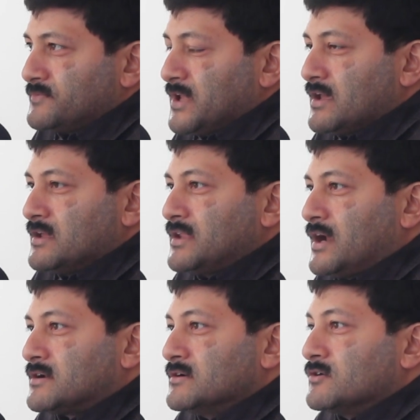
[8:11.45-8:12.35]
thinking
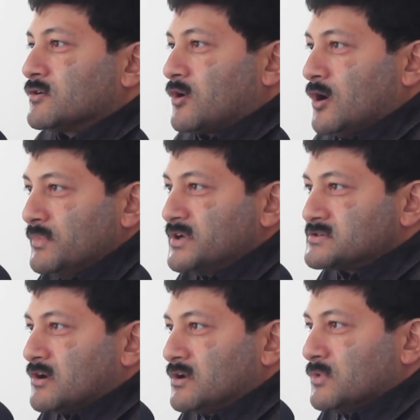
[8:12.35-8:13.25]
that
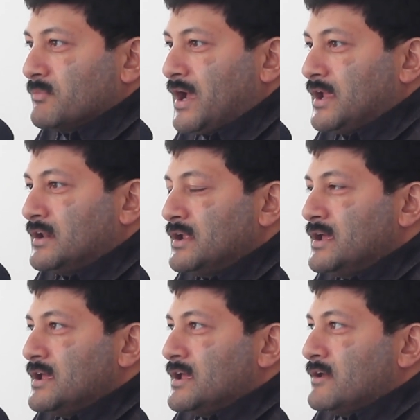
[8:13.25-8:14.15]
commerce on mobile
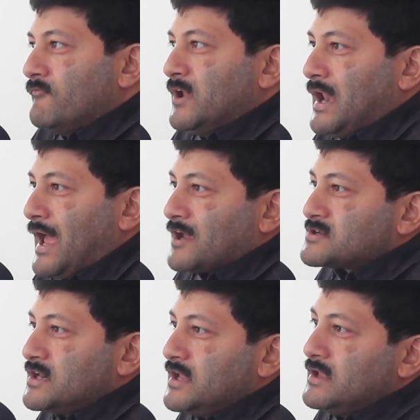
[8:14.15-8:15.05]
will
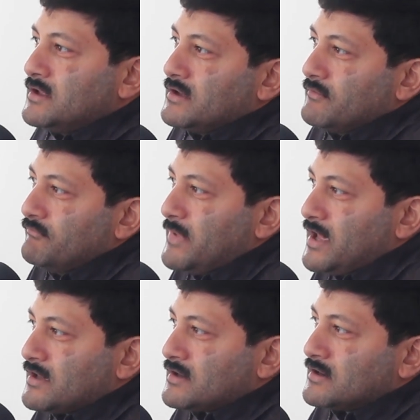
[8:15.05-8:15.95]
actually
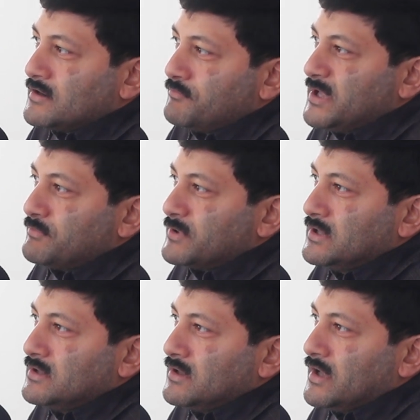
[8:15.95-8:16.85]
make
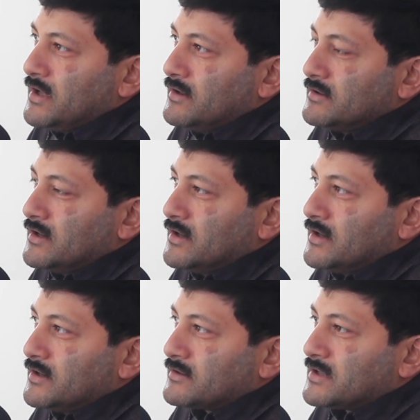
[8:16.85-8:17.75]
people
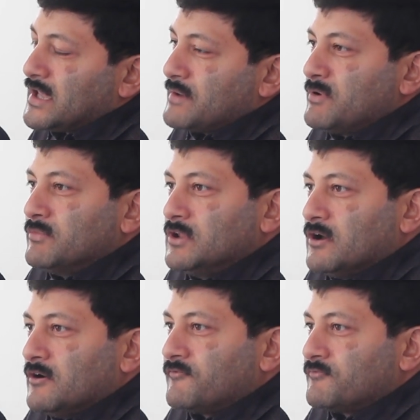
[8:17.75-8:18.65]
capable
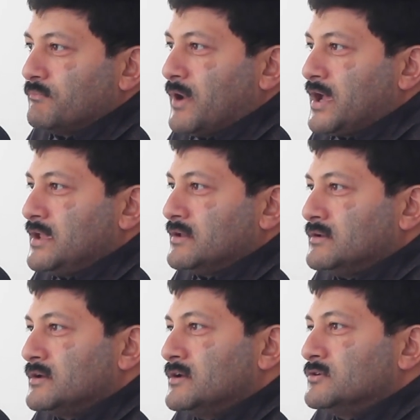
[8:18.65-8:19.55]
of buying
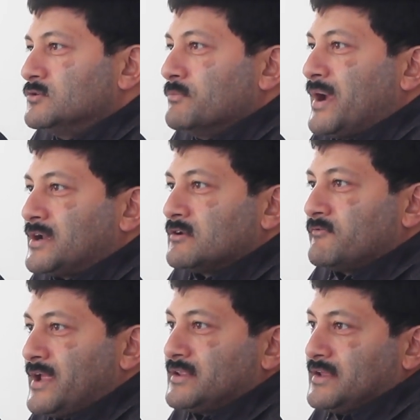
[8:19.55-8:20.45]
no matter
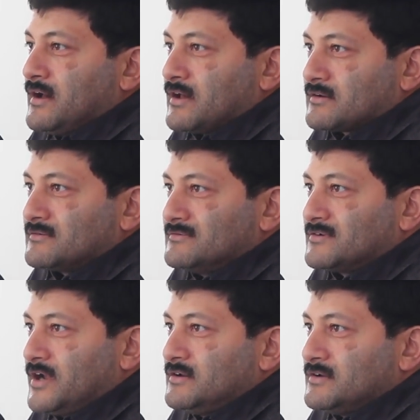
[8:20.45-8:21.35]
where they are.
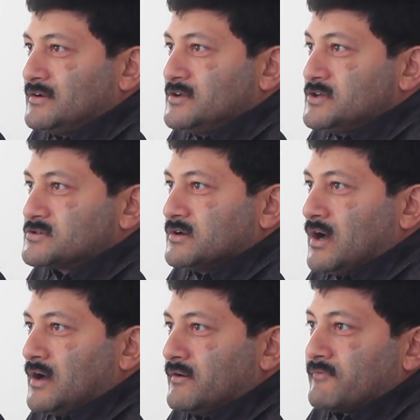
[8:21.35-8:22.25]
Right? So
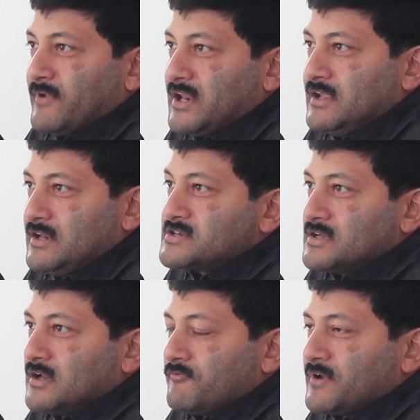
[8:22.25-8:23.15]
our very
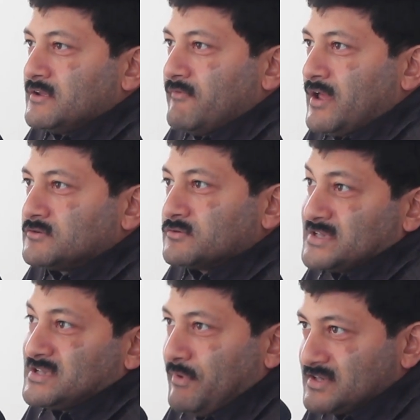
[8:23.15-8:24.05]
initial offering were through
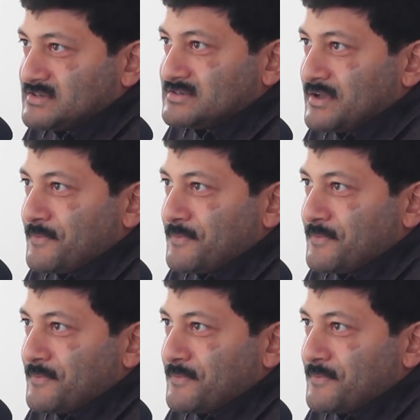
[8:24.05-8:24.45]
SMS.